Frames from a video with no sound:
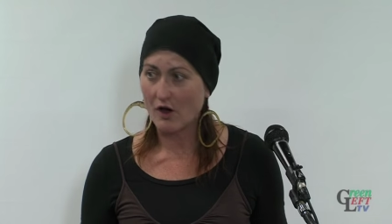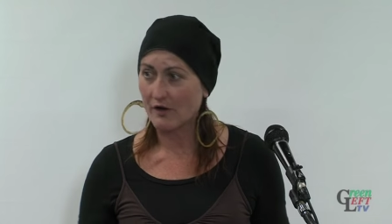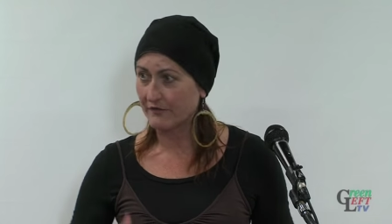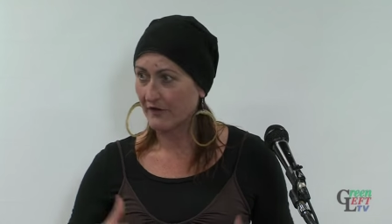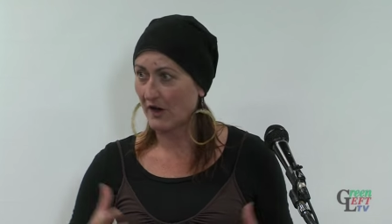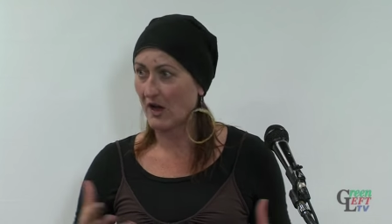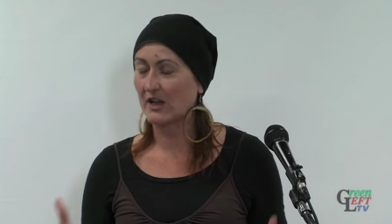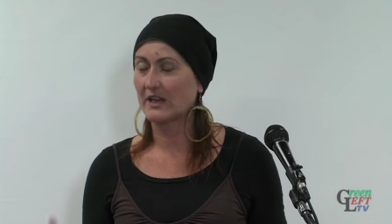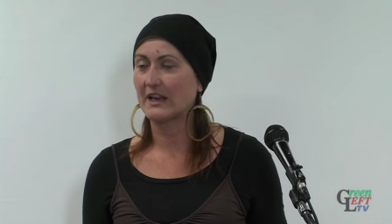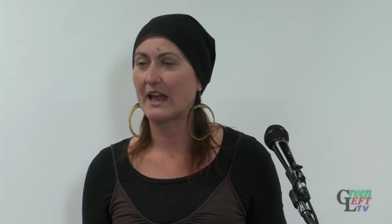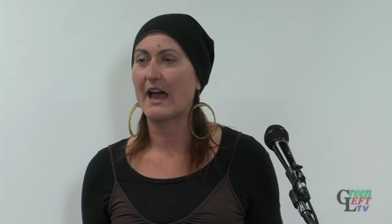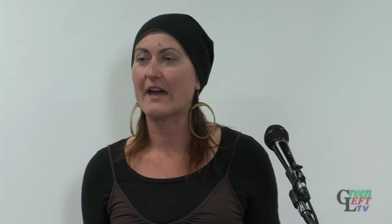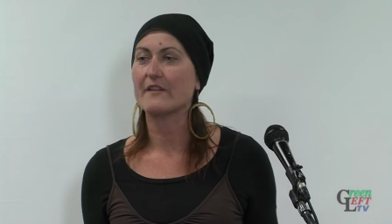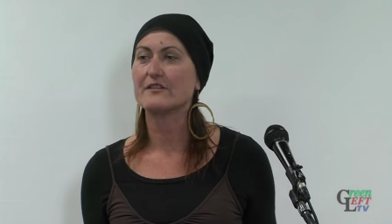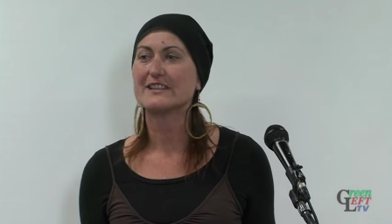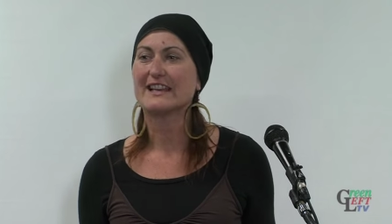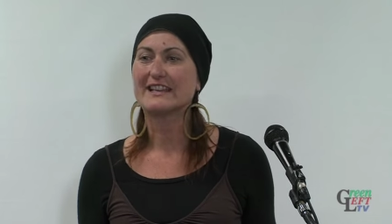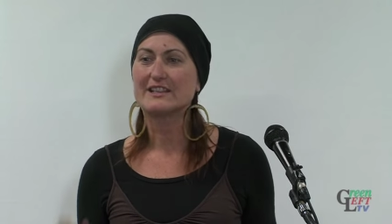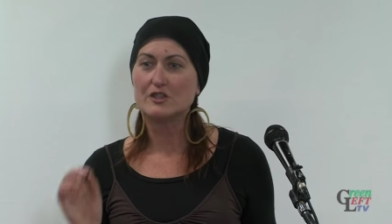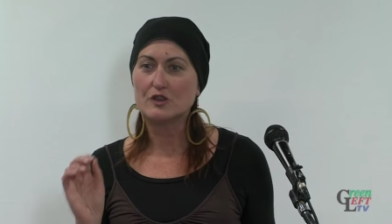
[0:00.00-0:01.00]
of our
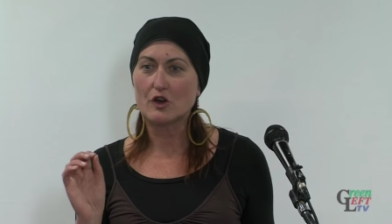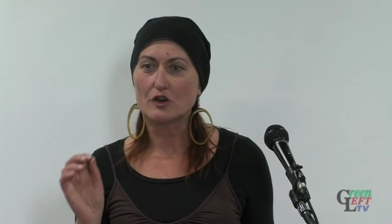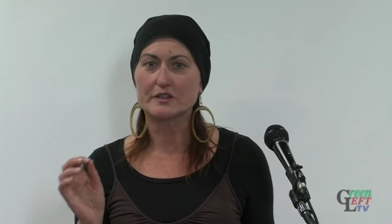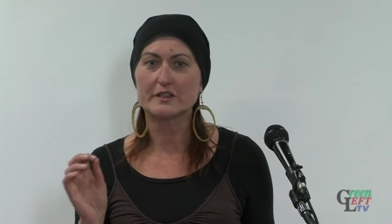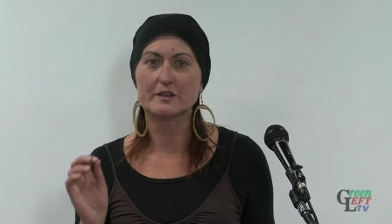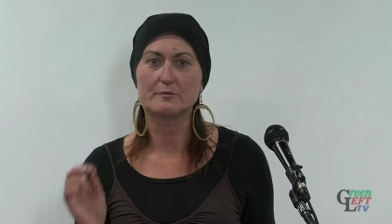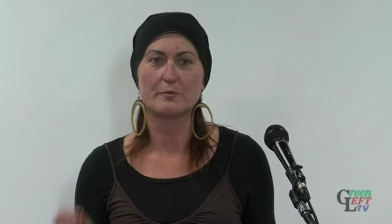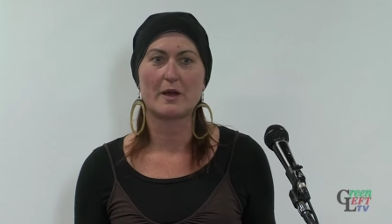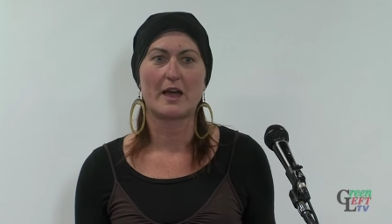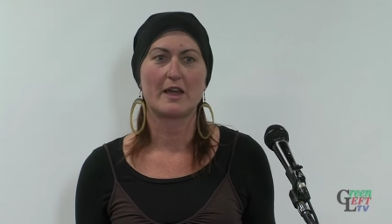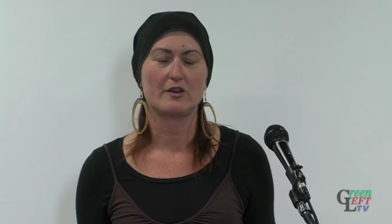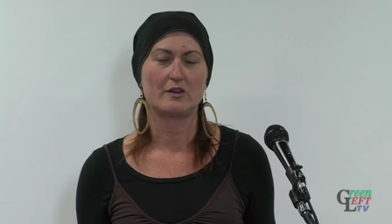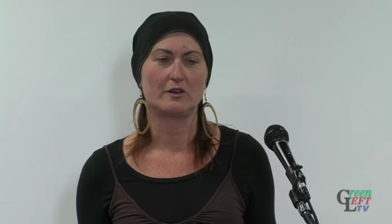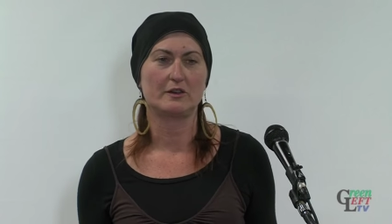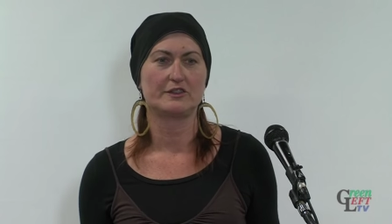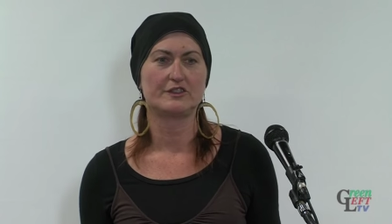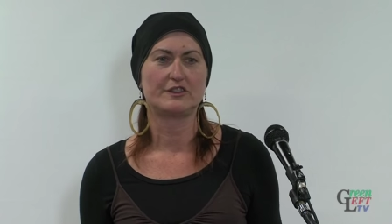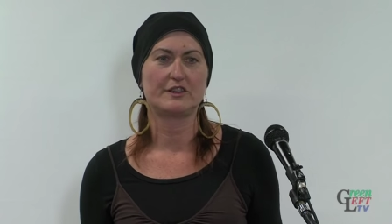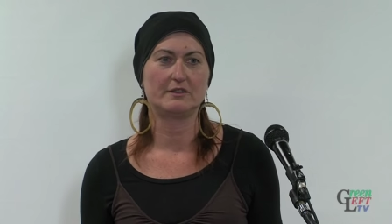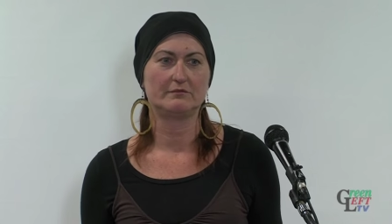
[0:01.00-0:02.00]
lives and not in
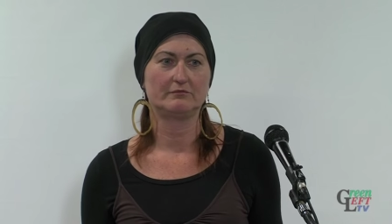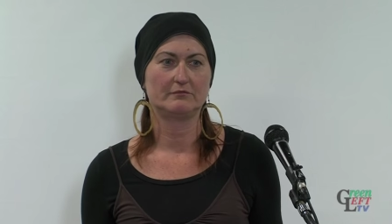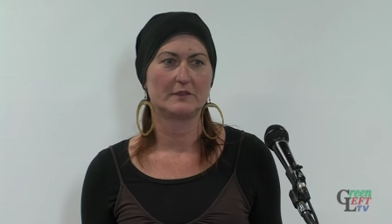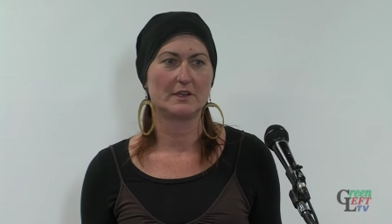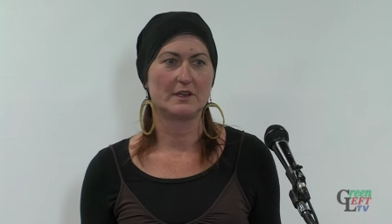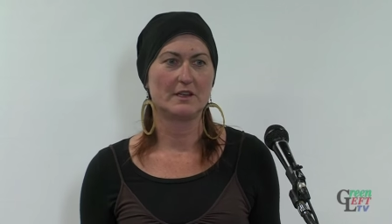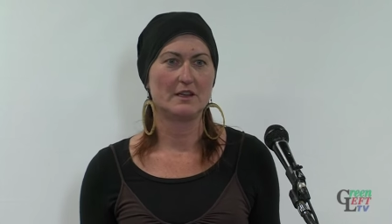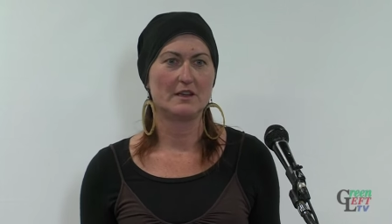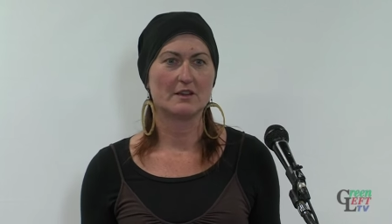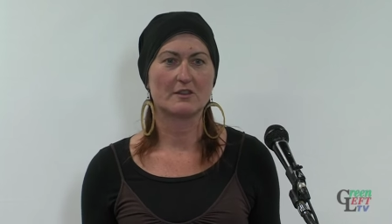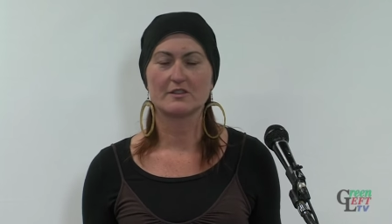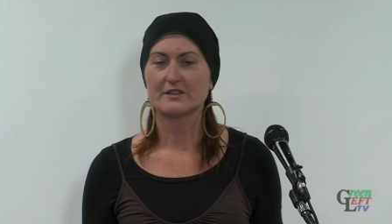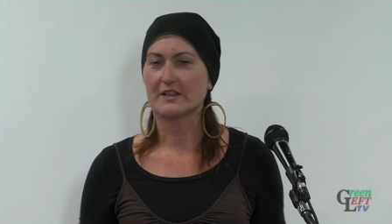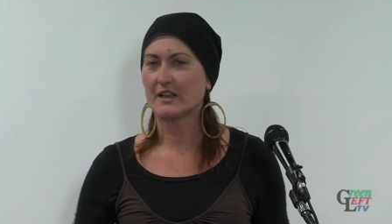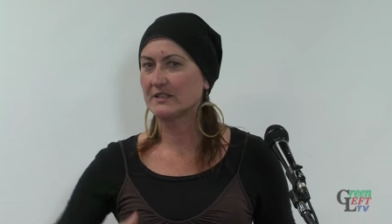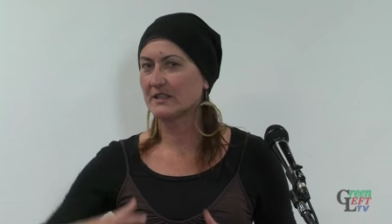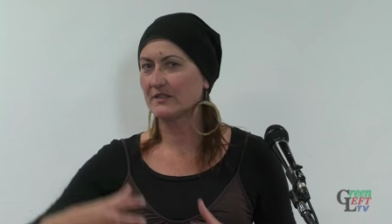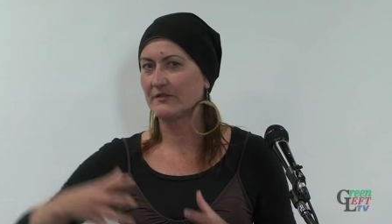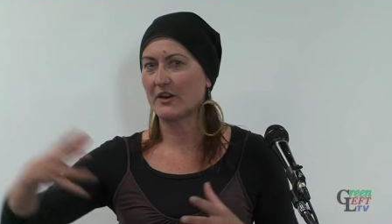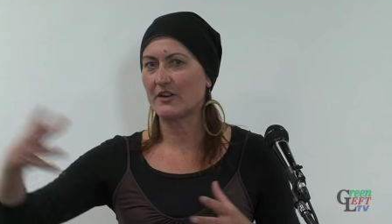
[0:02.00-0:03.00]
biology because
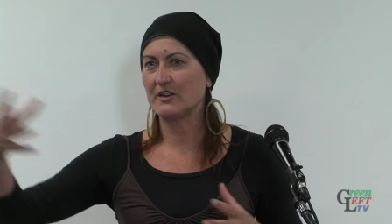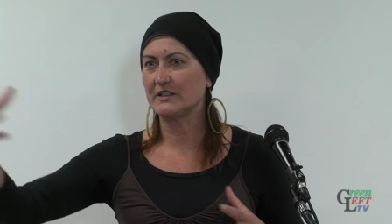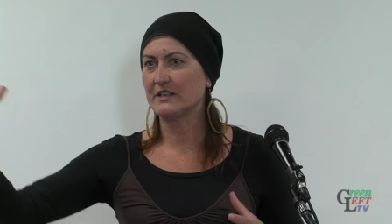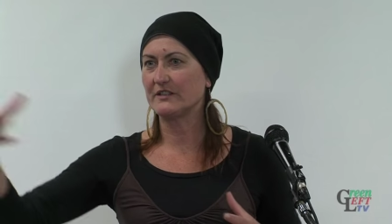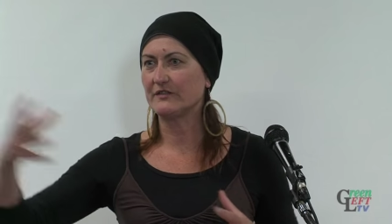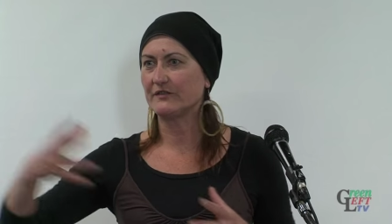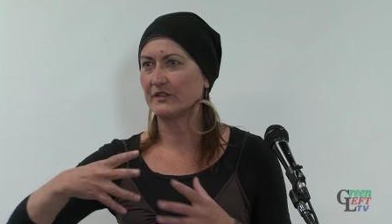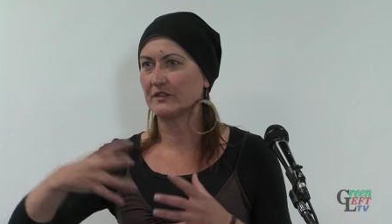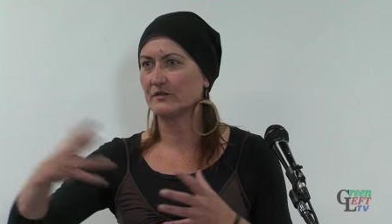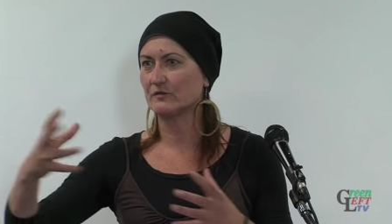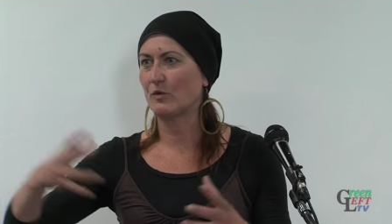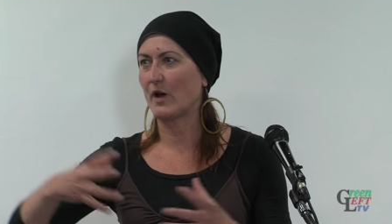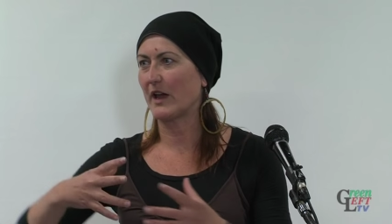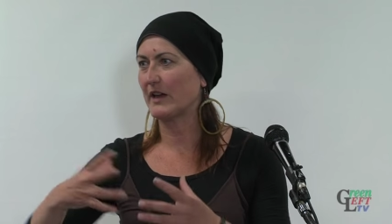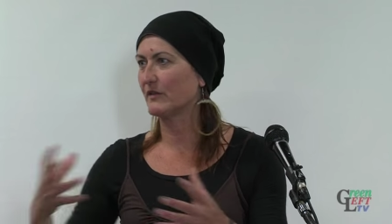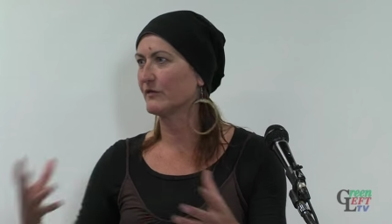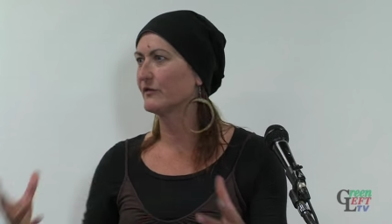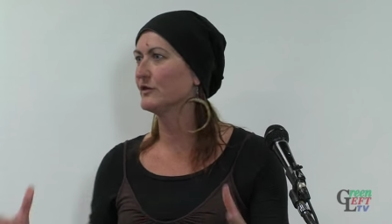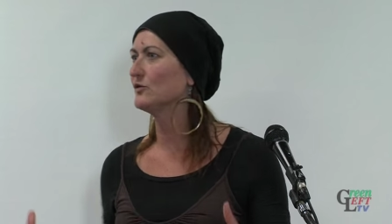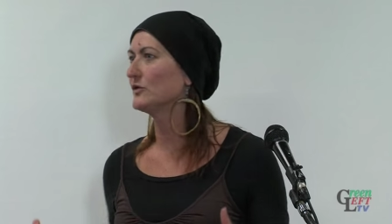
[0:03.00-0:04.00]
that's a very different
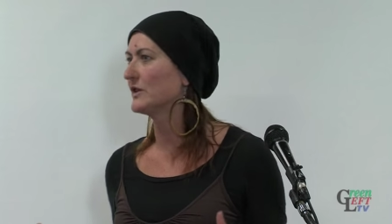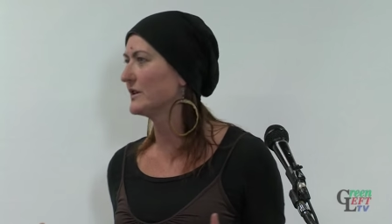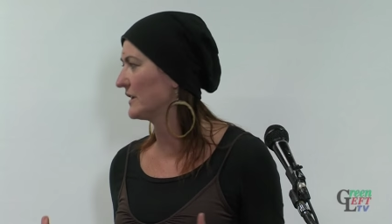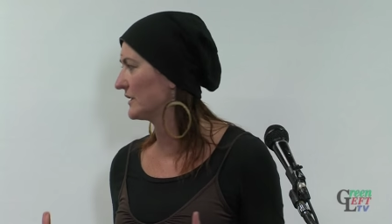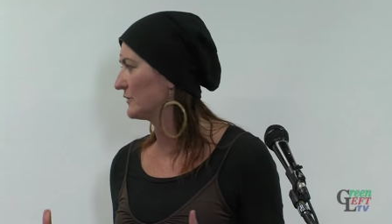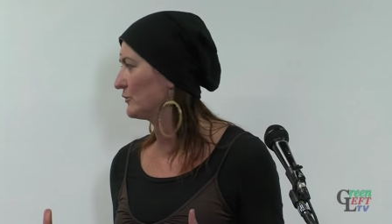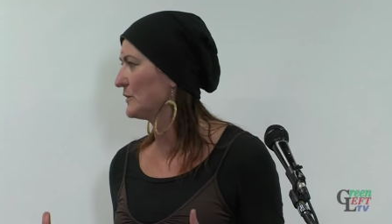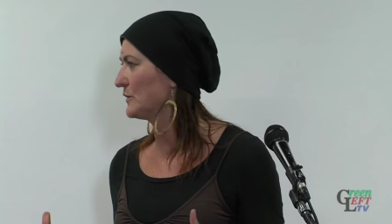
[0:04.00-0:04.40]
way of looking at